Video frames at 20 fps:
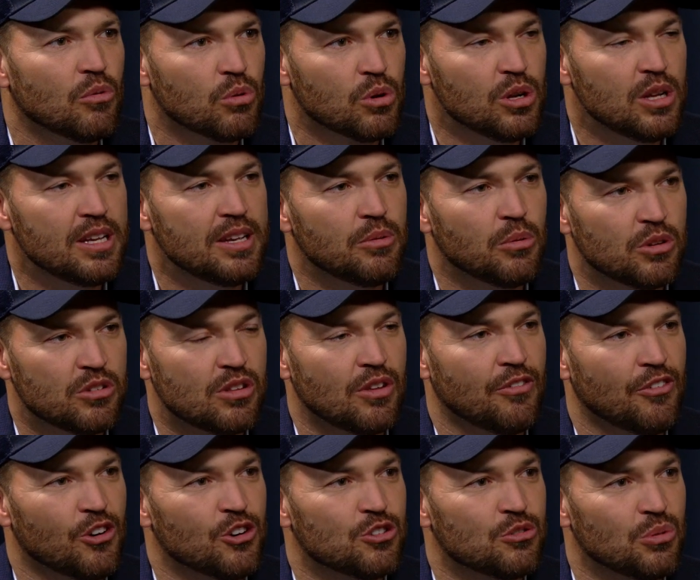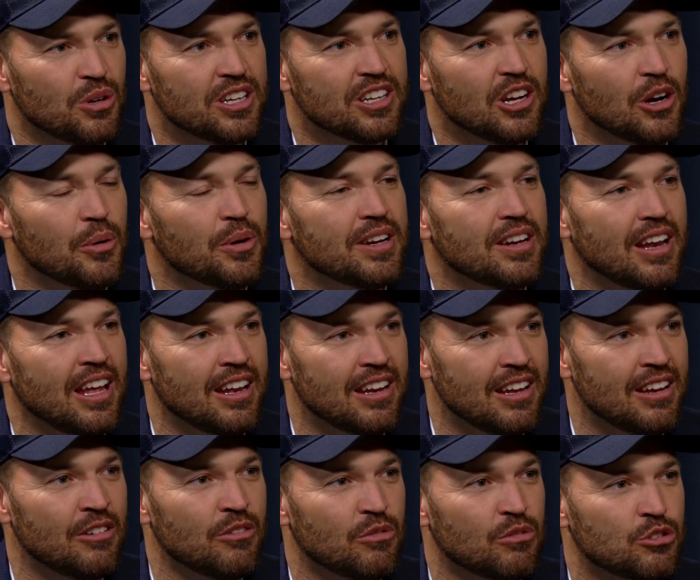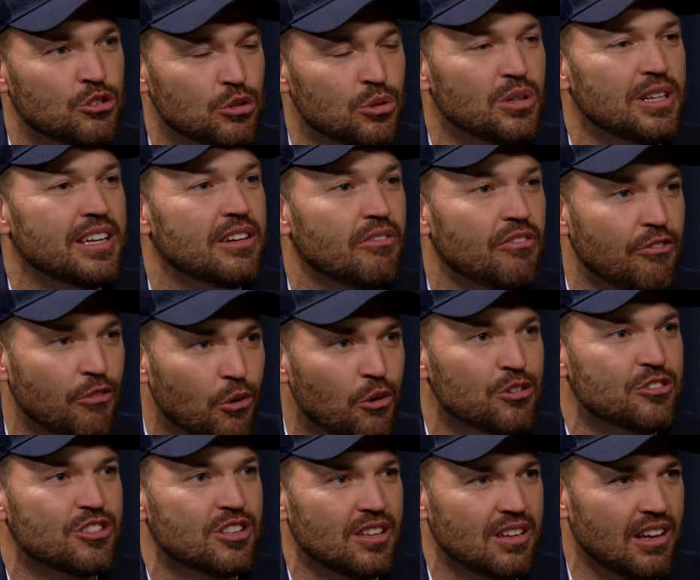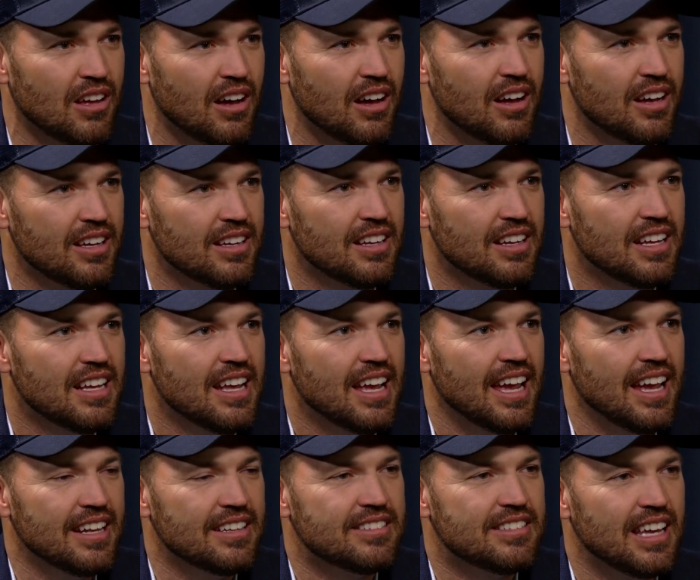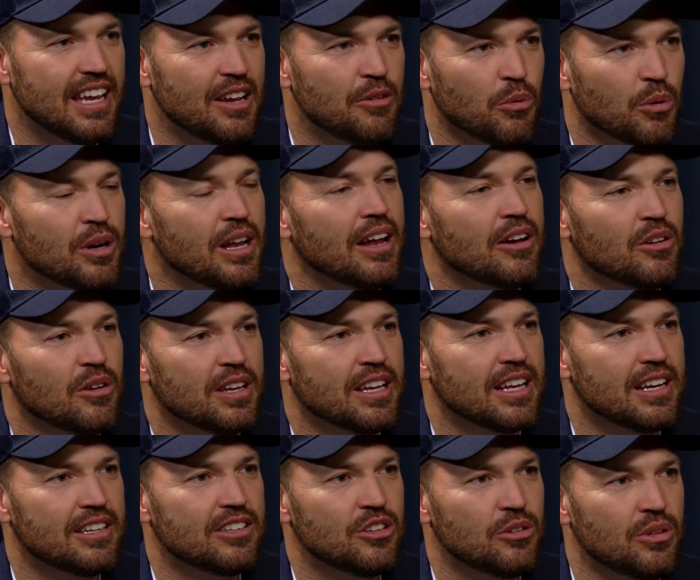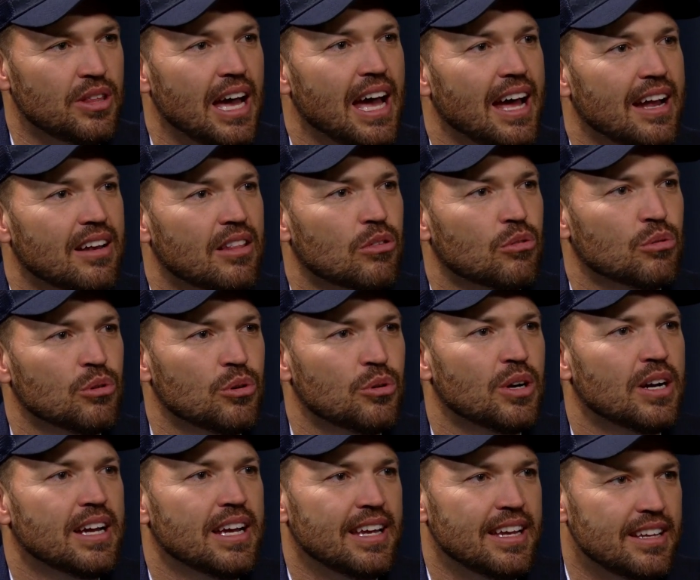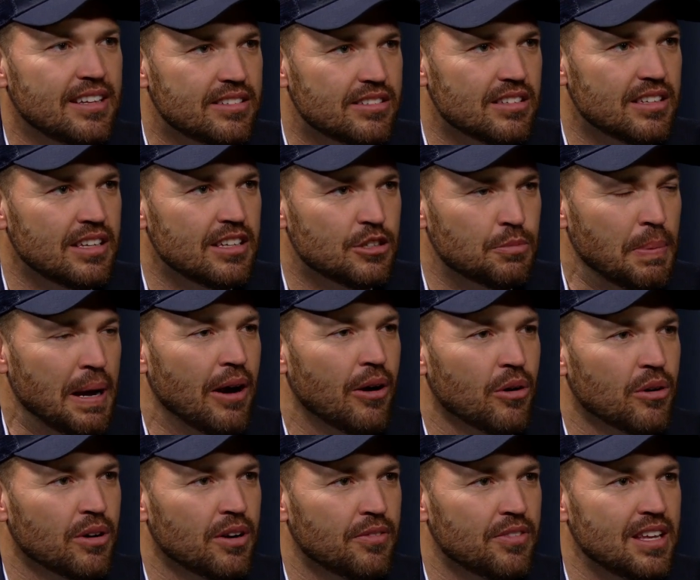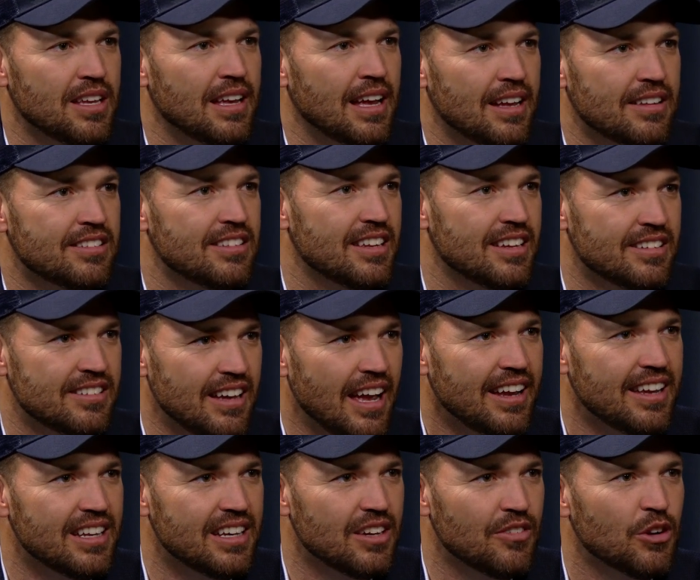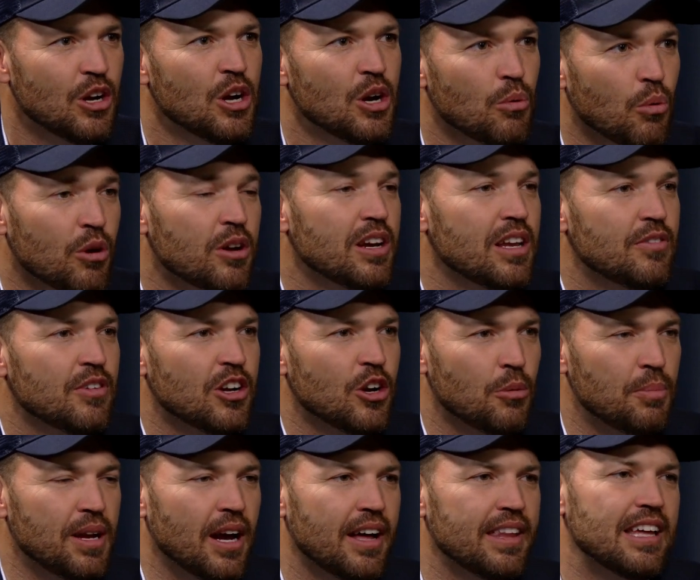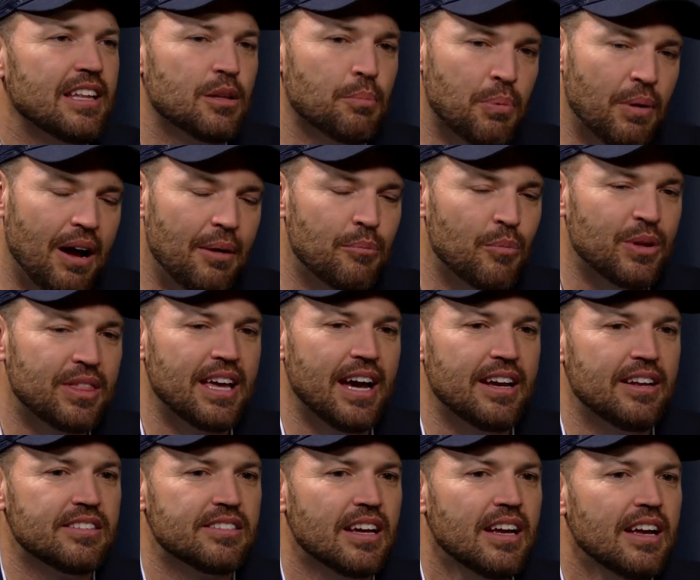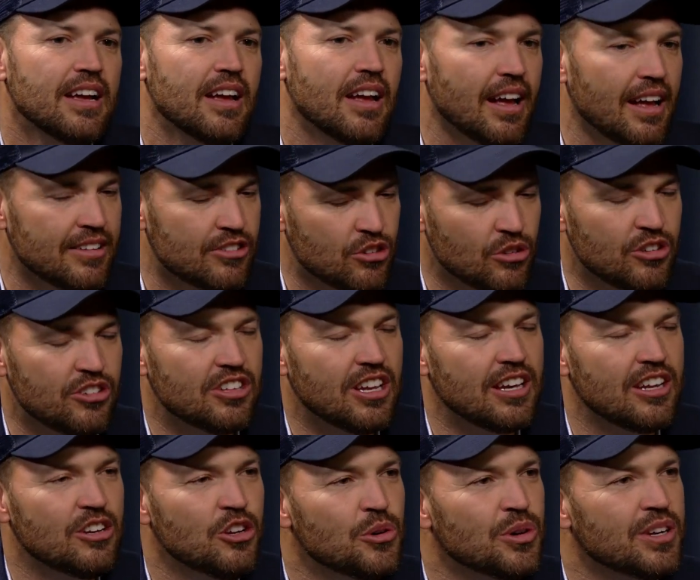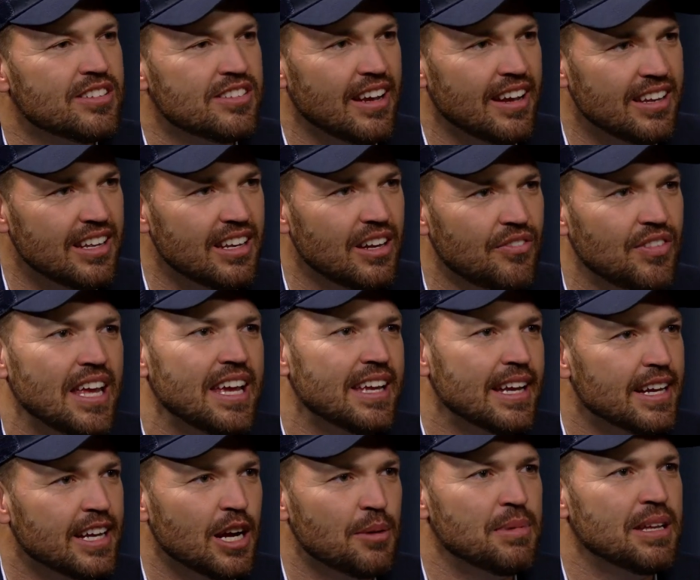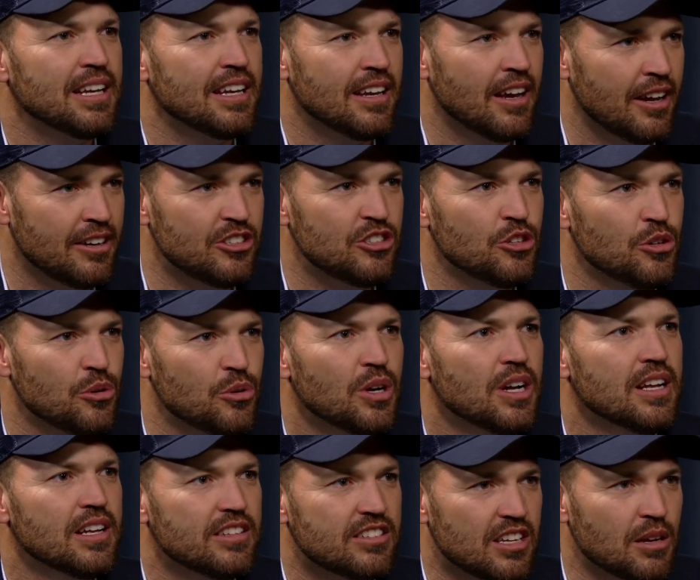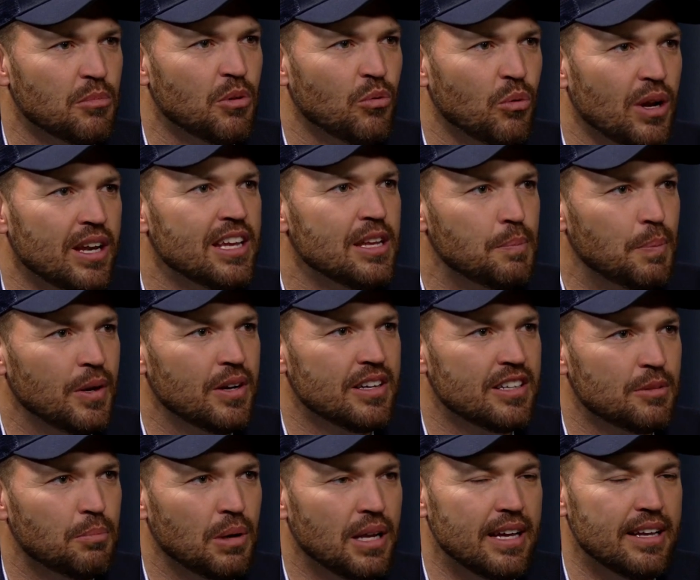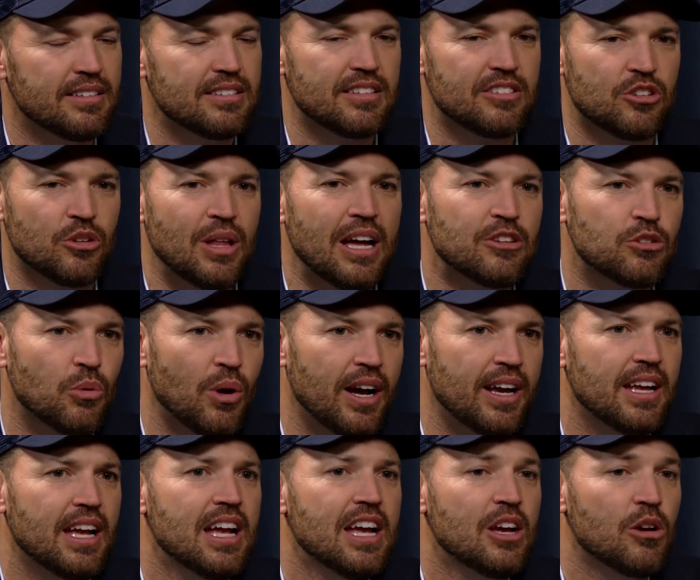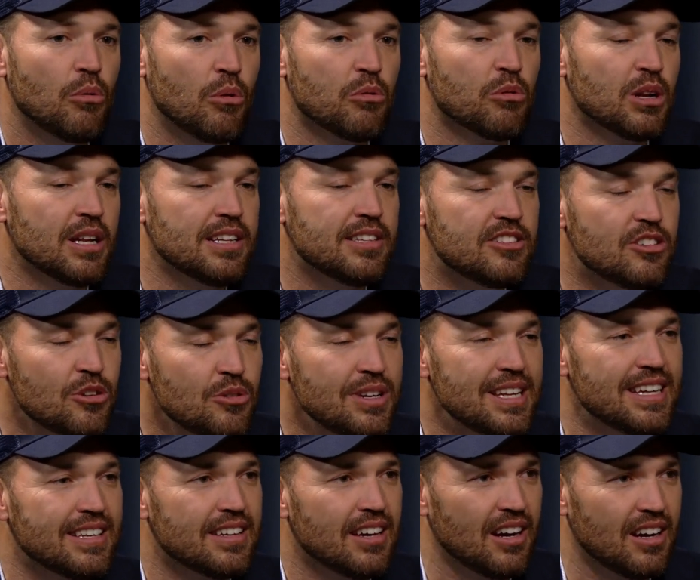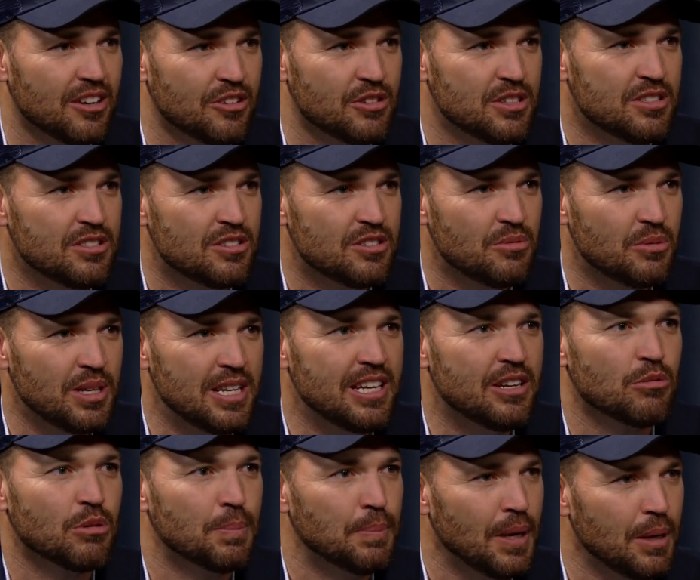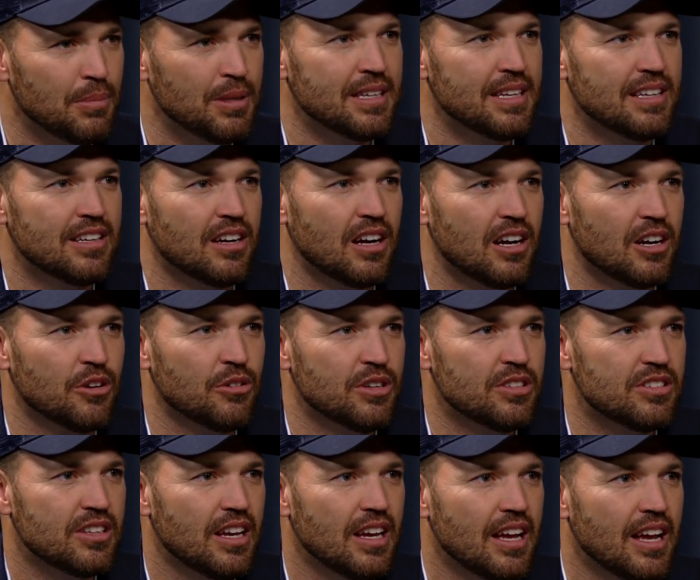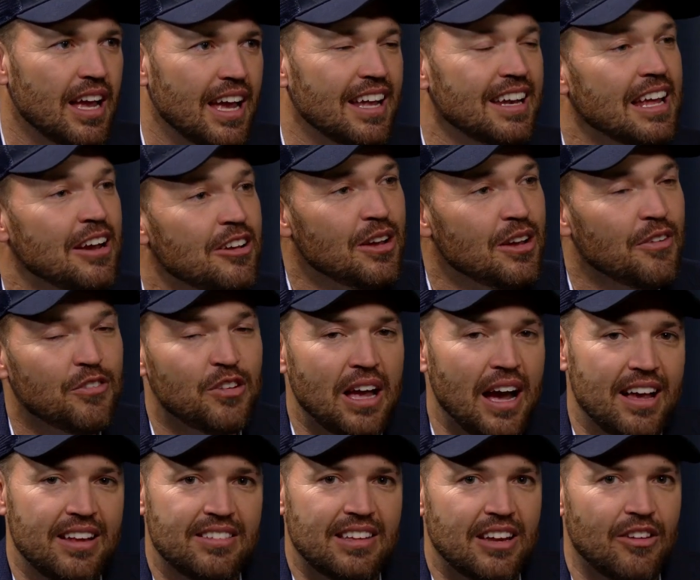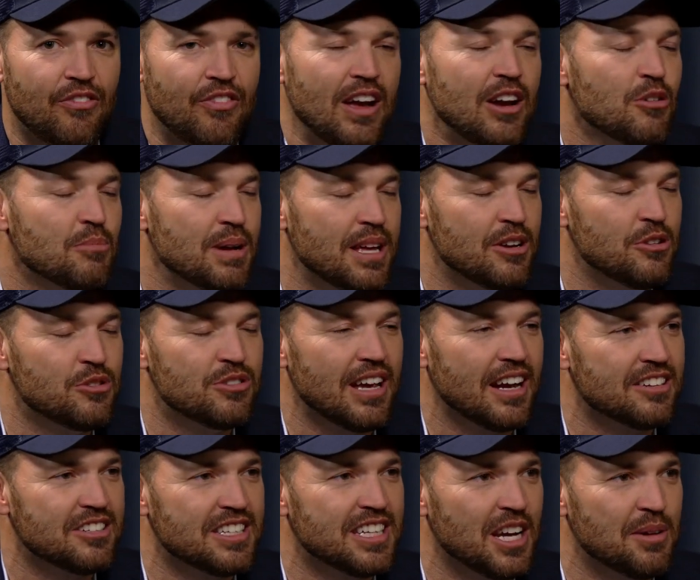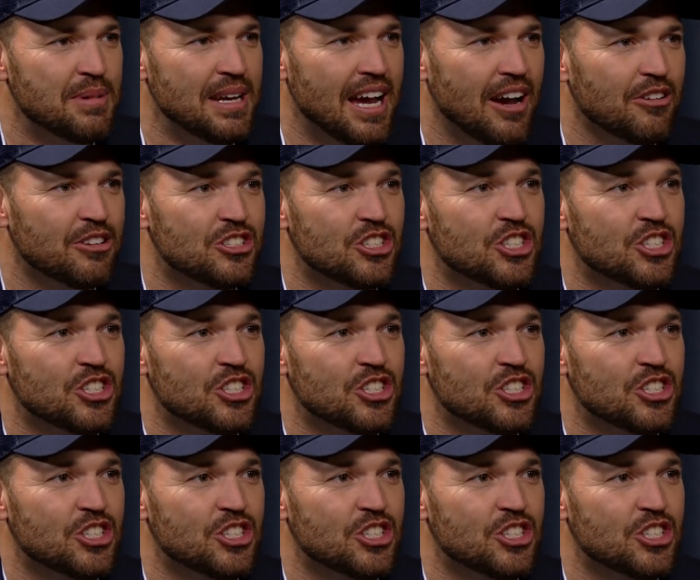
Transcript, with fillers: really was the first one to go in and, and truly enforce the law and say we're not only going to do that through his his power of the as the executive, we're going to even go beyond that. The problem with that is, as soon as you get a new executive, they can come in and undo some of what he put into place, and so that's why we really do need Congress. We need a Republican Congress, and have guys like Fetterman who's actually coming out